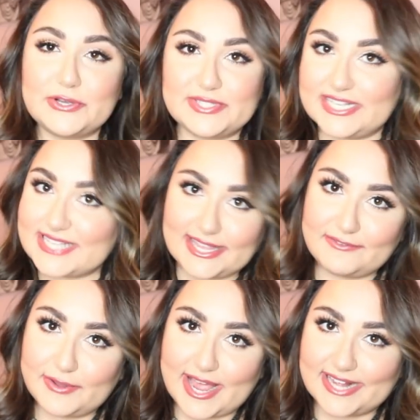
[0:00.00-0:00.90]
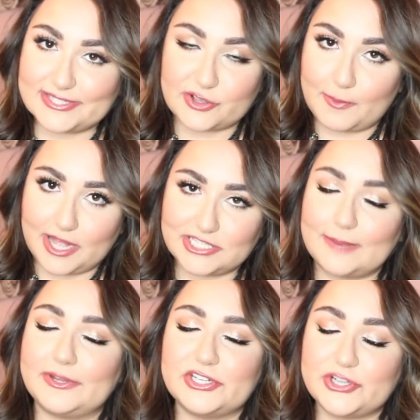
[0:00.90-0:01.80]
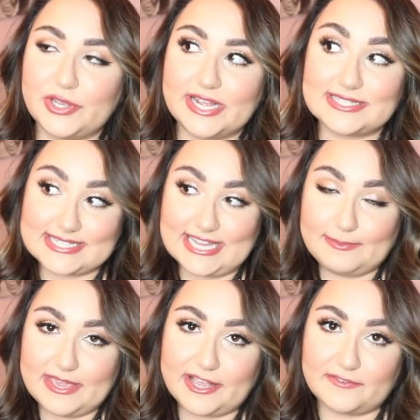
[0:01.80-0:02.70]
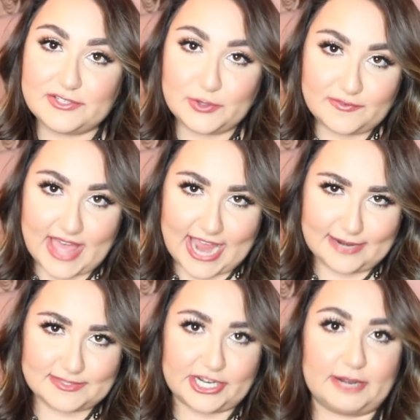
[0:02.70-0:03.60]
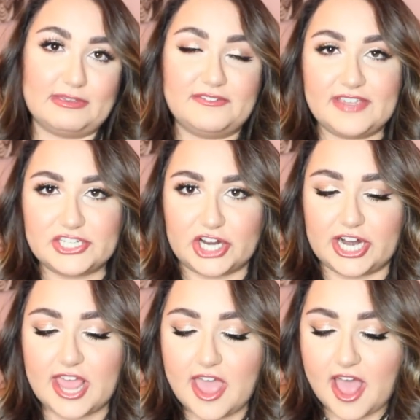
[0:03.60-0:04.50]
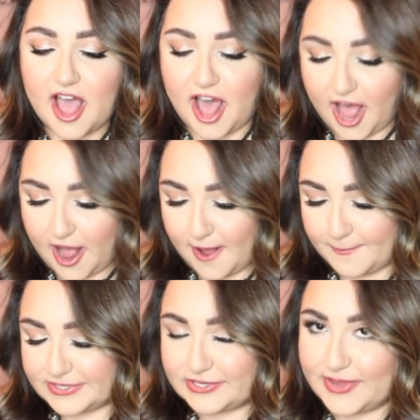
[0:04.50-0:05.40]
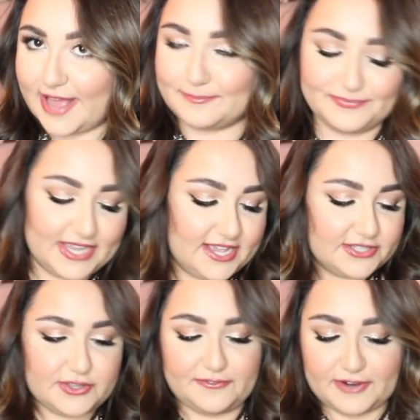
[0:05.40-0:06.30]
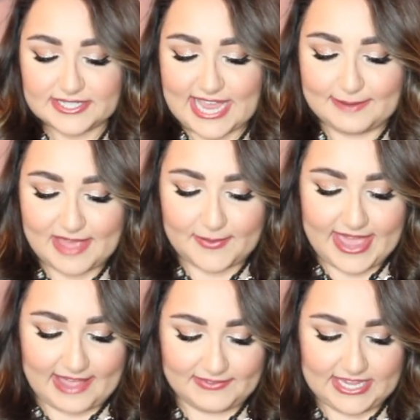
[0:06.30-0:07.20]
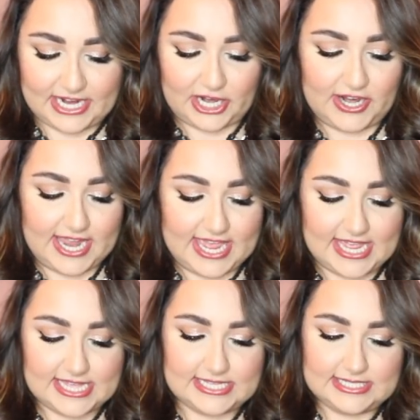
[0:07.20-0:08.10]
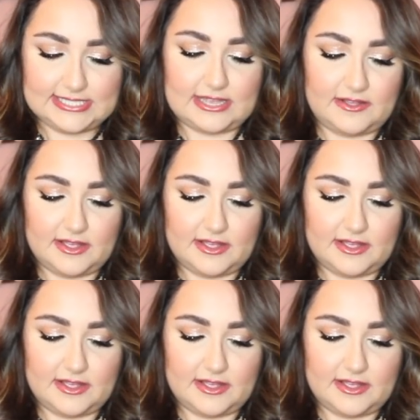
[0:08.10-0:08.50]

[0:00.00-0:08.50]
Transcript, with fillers: So since I love you guys so much, I'm going to show you guys a sneak peek of two of the items that are going to be featured. So yeah. So the first item that we have here is,